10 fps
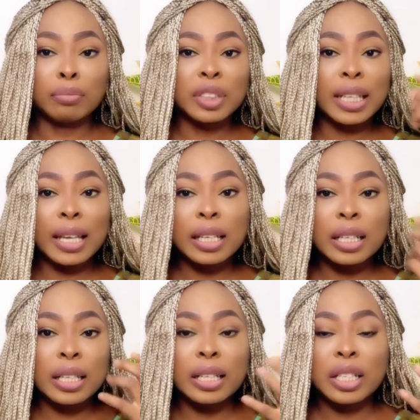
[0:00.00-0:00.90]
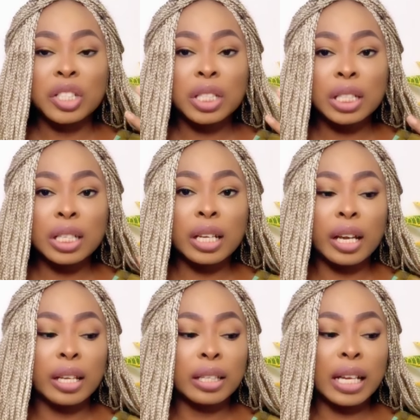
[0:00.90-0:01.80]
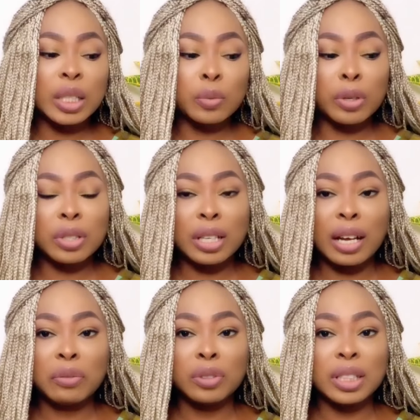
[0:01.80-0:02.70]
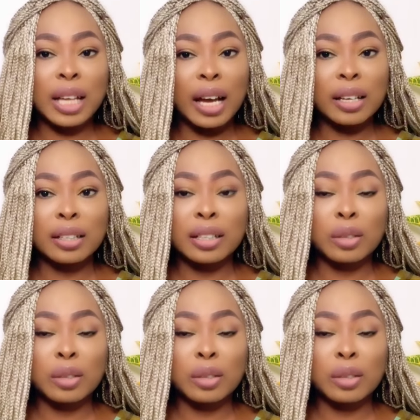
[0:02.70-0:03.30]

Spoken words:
scaly, itchy, and that's when you start having all this acne